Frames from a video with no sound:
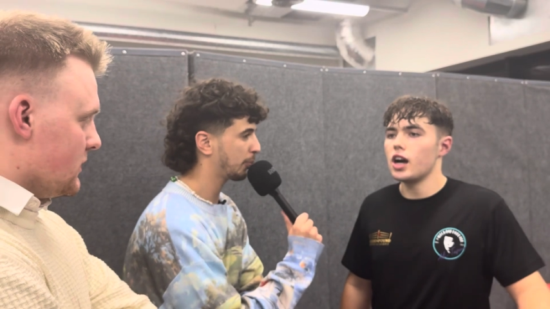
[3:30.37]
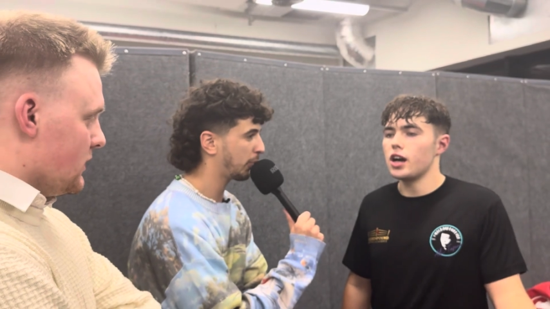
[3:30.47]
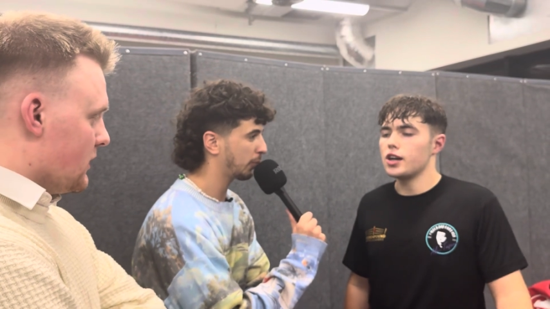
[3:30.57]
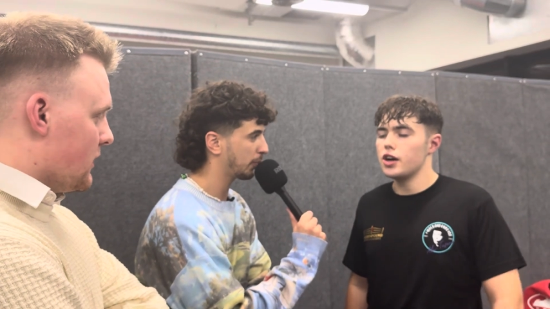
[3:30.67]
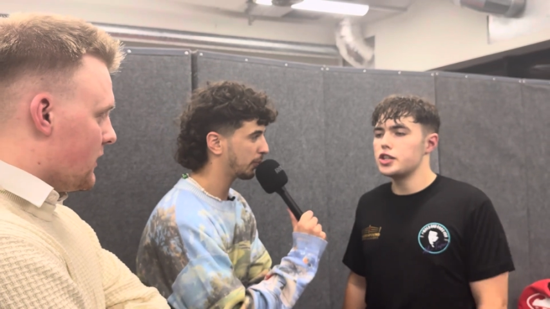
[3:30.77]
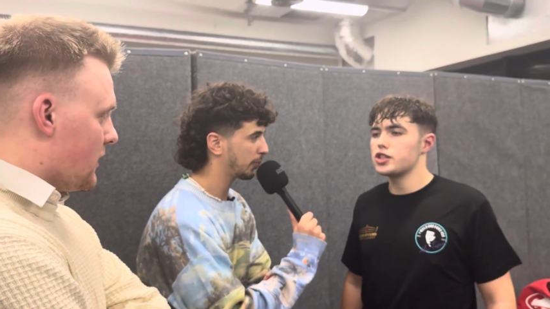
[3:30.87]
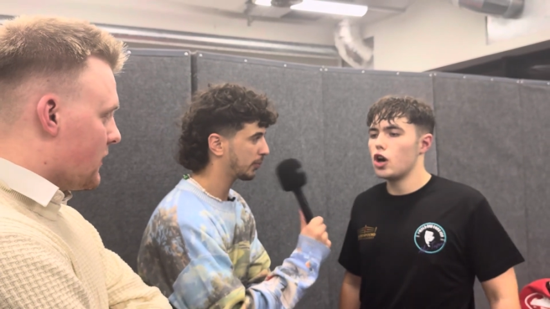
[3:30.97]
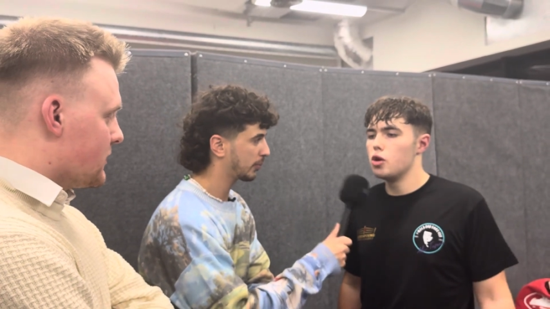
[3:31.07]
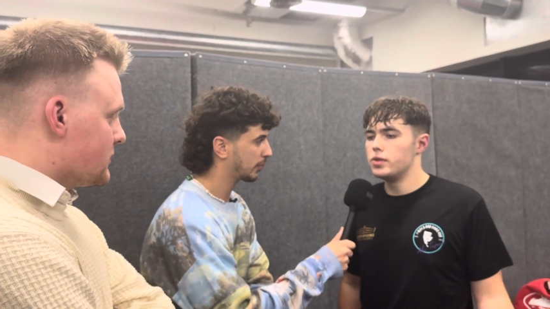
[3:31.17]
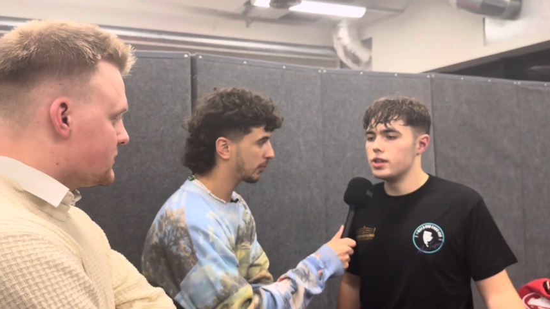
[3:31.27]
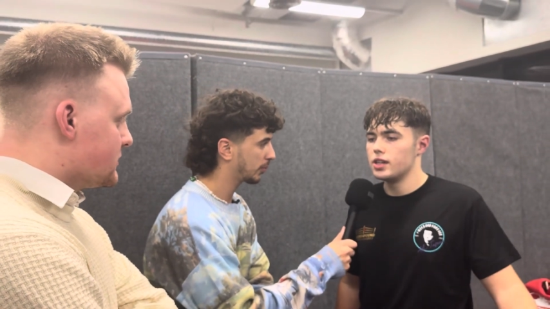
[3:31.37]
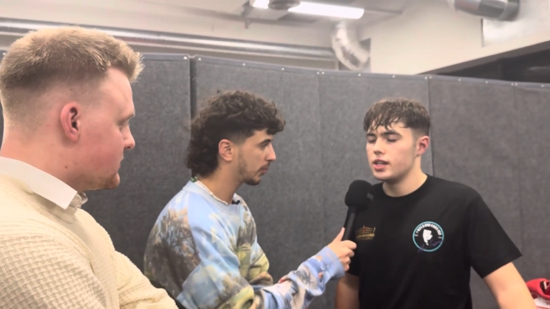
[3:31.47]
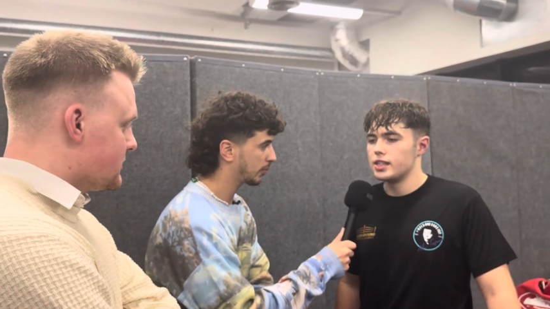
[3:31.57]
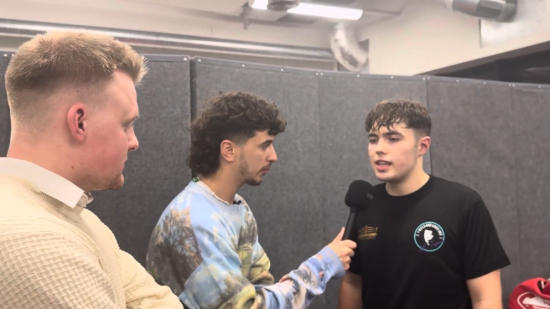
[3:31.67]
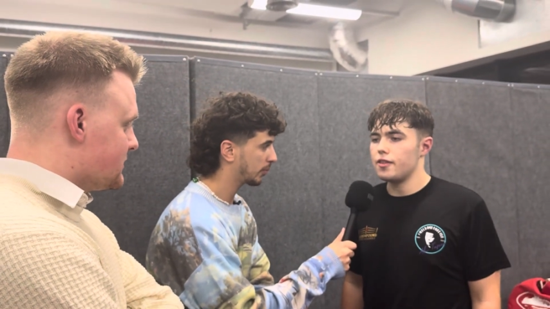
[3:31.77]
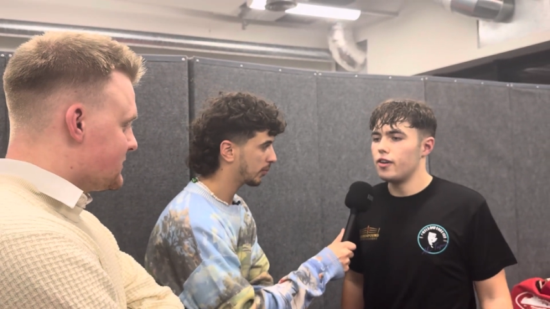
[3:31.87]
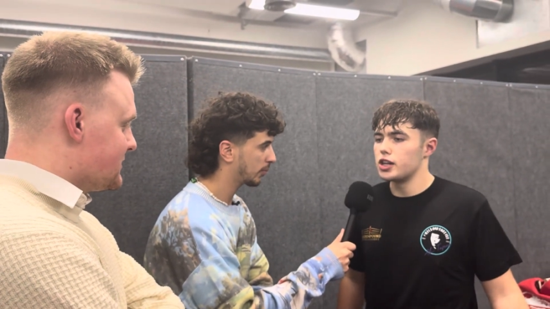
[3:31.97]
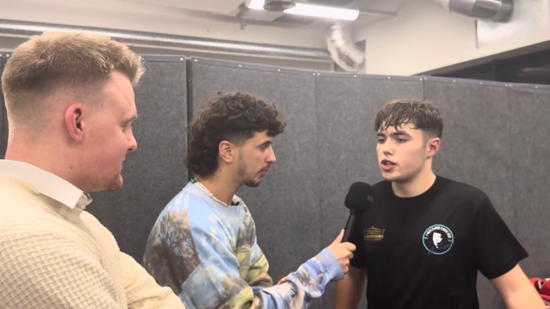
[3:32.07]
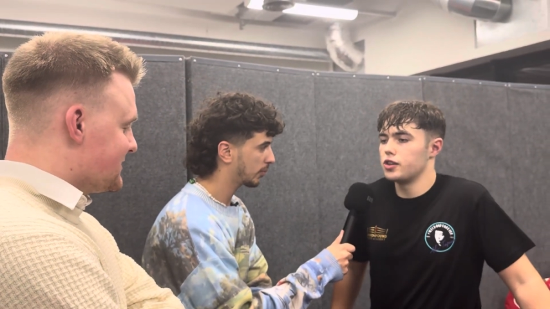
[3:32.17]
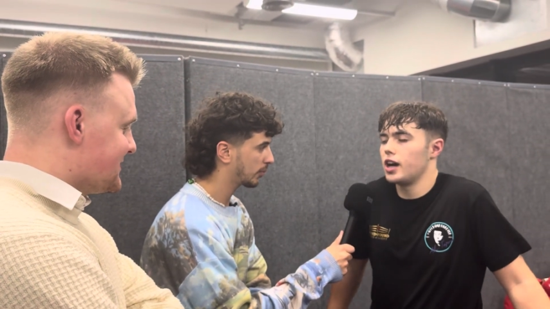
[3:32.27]
Speaker 1: I, I kind of just hope that that
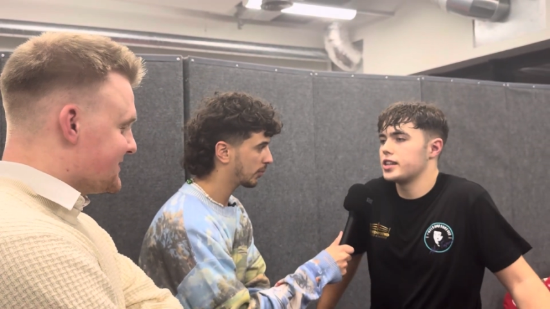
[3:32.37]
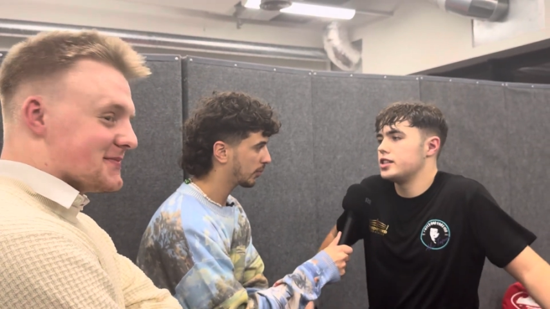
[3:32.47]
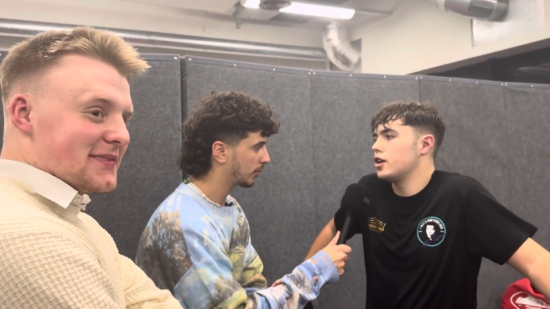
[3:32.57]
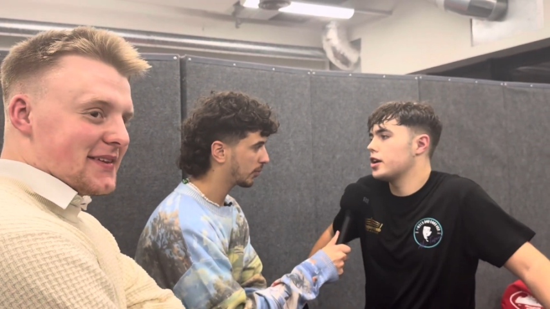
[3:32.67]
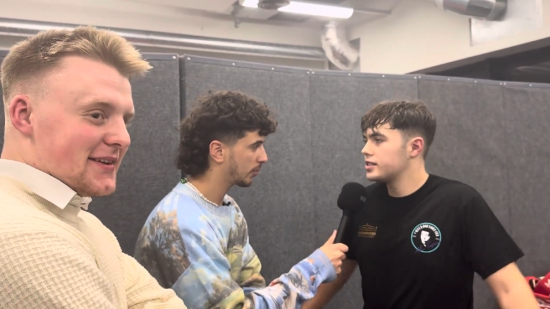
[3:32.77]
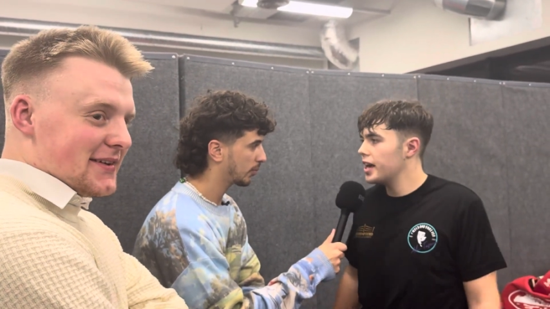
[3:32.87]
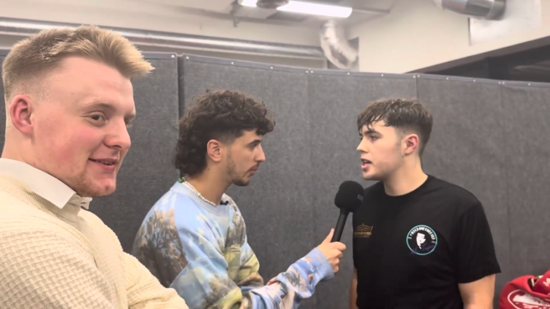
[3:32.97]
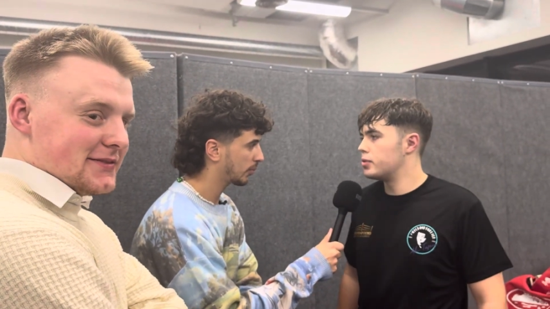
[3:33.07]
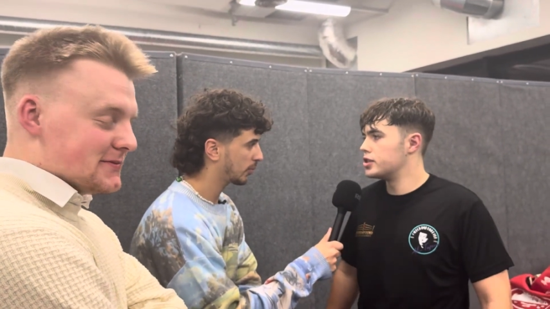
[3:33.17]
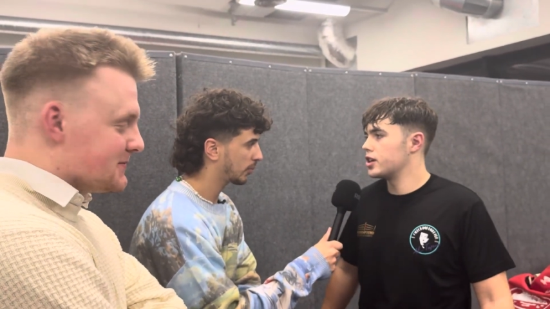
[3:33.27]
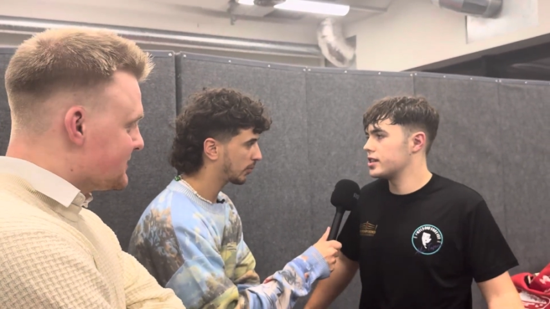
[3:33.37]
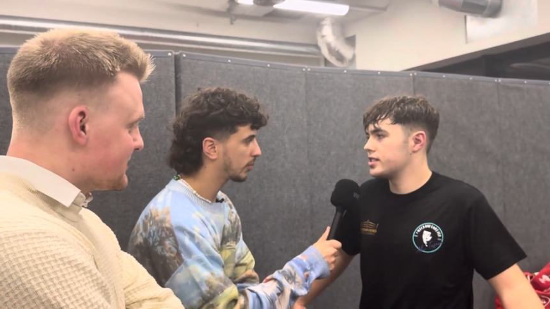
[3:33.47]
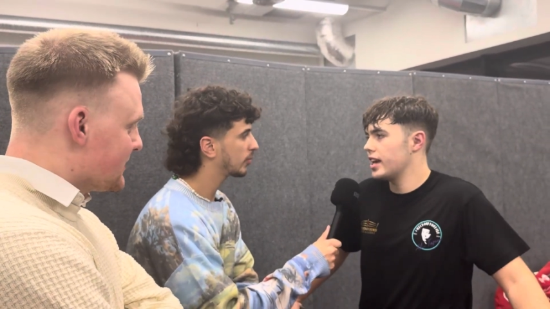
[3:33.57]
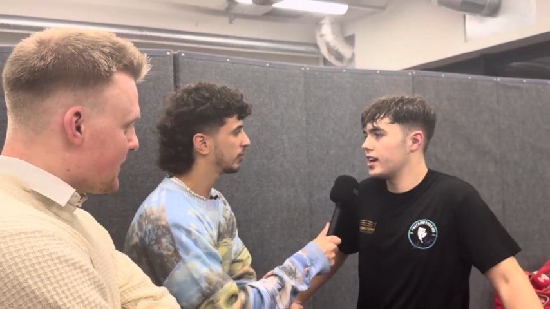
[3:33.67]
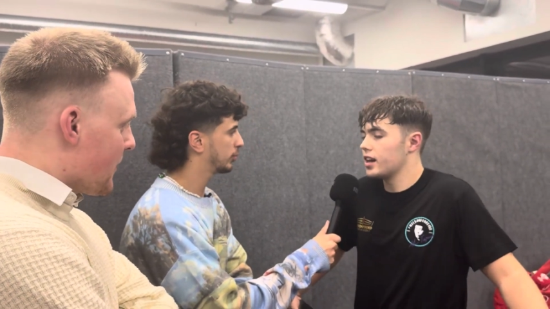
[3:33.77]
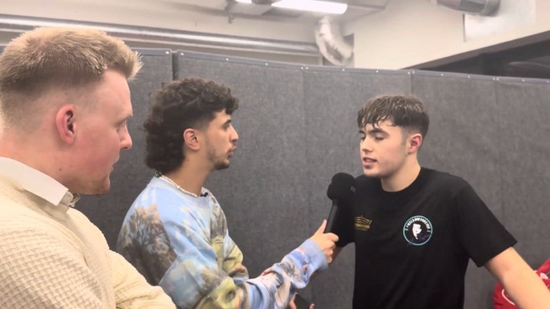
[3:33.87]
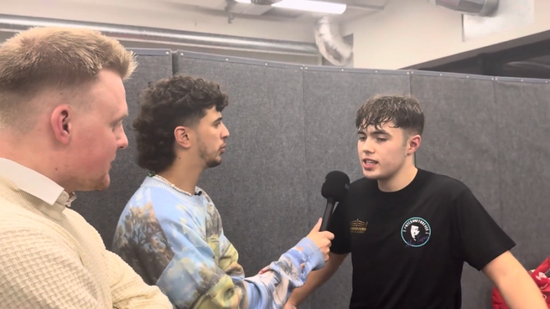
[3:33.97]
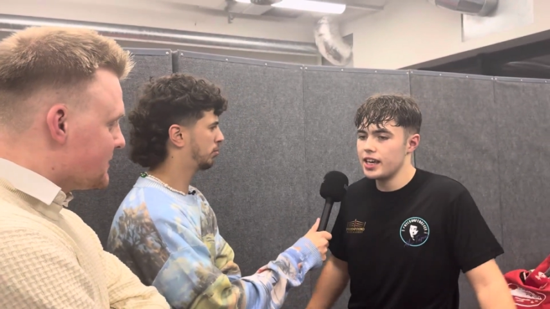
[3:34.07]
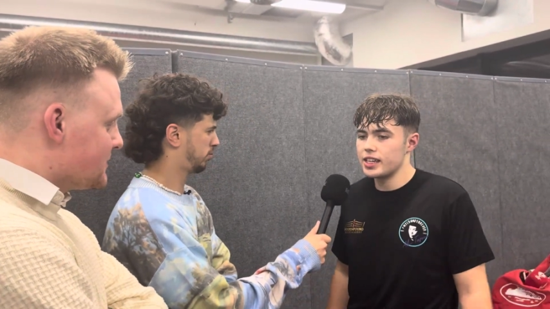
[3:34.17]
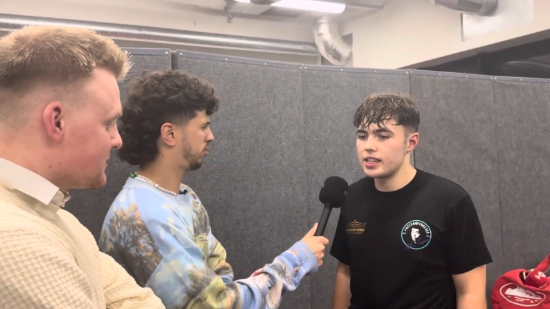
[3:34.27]
fight showed that I can, you know, I can take a punch, I can take, I can
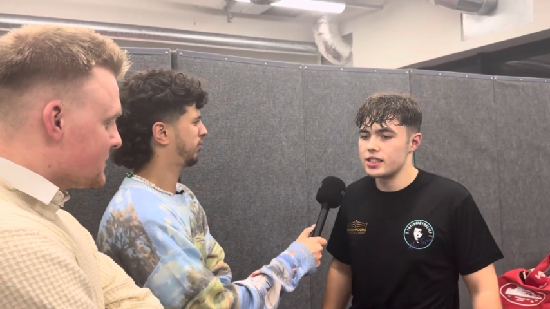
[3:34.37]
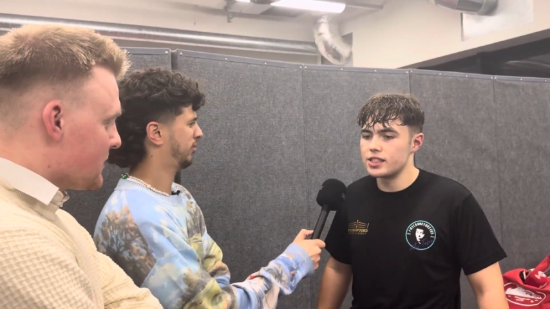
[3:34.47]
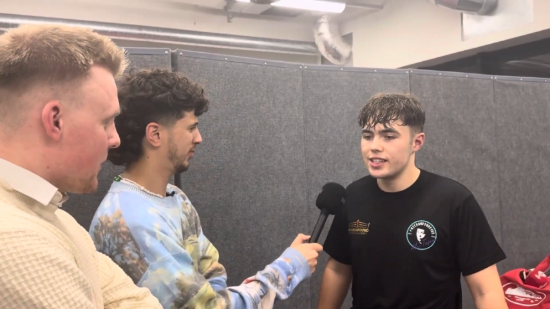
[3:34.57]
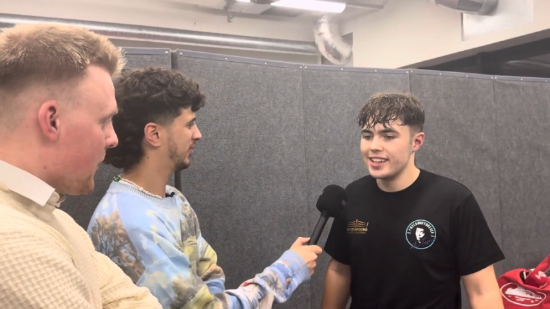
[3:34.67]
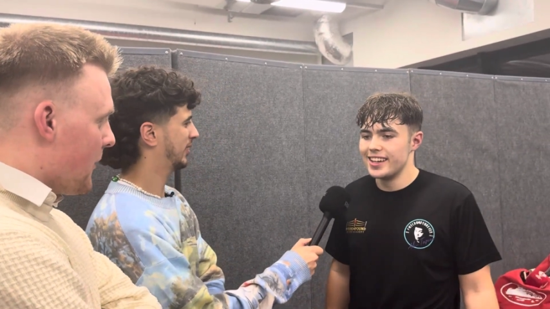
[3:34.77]
take it, and